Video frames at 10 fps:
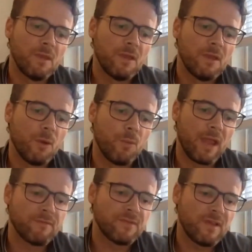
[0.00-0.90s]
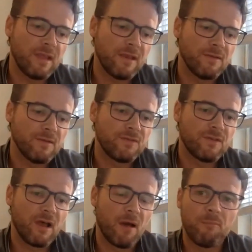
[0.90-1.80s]
We have seen
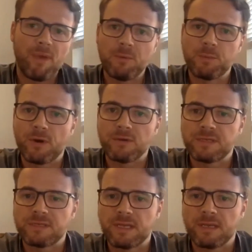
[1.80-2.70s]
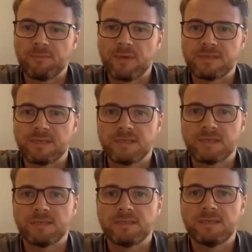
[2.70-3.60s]
some payment processing
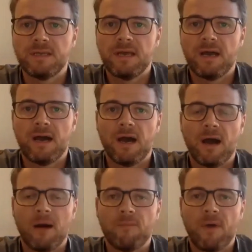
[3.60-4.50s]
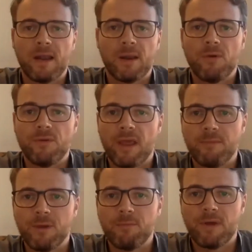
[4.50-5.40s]
businesses, and I won't name
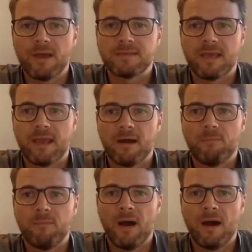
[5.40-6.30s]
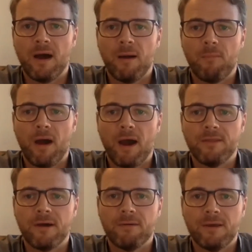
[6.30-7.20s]
them as they are
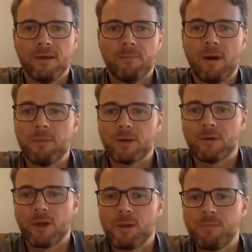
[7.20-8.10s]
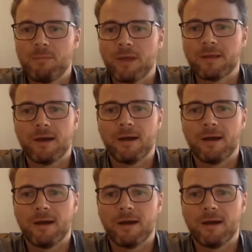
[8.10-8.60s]
either public or going public.